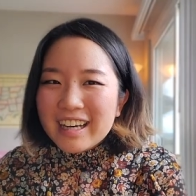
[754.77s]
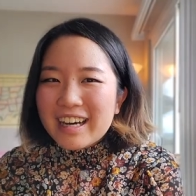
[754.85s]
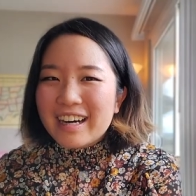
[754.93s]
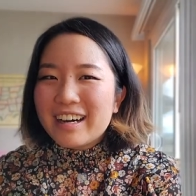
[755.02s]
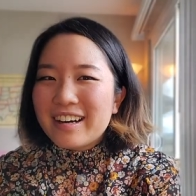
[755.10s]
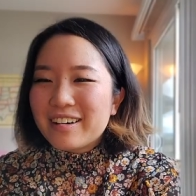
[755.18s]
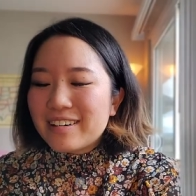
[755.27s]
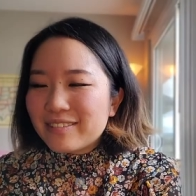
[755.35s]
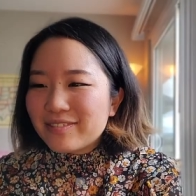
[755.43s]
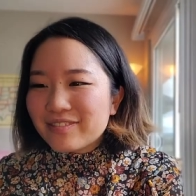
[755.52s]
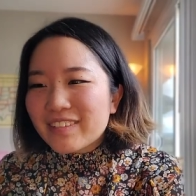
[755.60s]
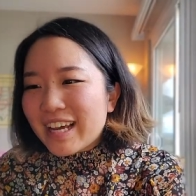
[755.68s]

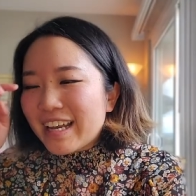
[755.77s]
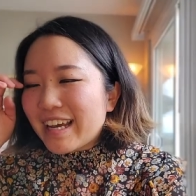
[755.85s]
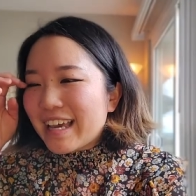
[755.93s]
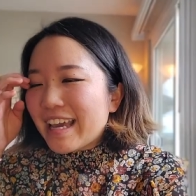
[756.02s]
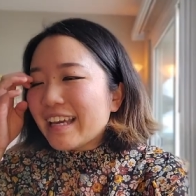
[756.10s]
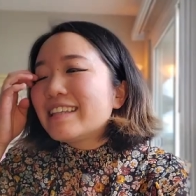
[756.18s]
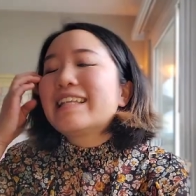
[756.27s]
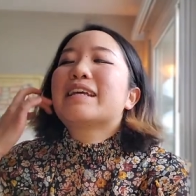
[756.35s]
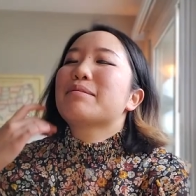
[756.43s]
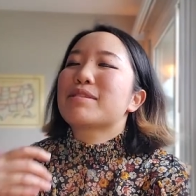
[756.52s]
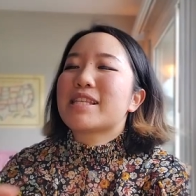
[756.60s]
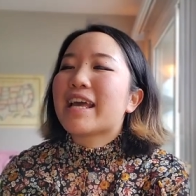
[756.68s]
Um, and I hate that
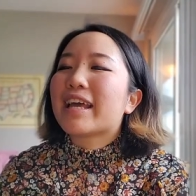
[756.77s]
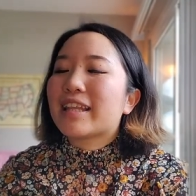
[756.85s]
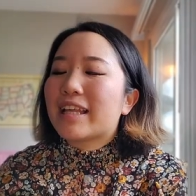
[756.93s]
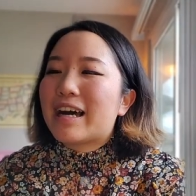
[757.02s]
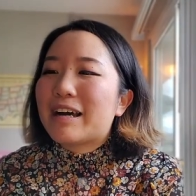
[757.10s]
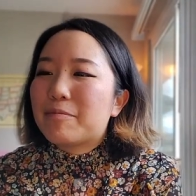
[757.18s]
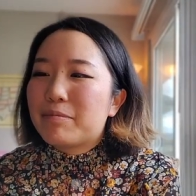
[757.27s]
I'm saying that,